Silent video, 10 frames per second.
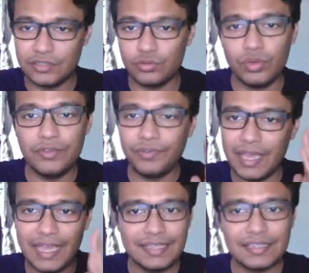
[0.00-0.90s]
So if
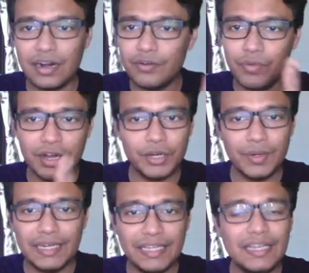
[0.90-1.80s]
A's are
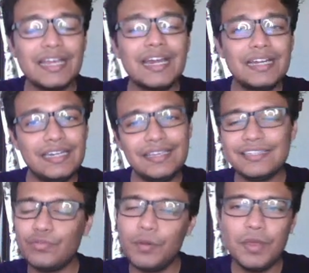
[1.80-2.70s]
120, T's
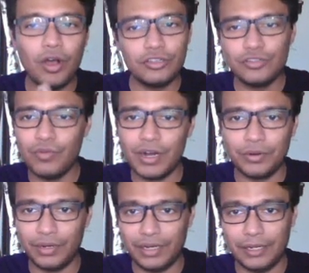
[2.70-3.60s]
would be also
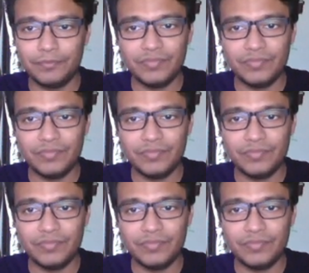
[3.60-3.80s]
120.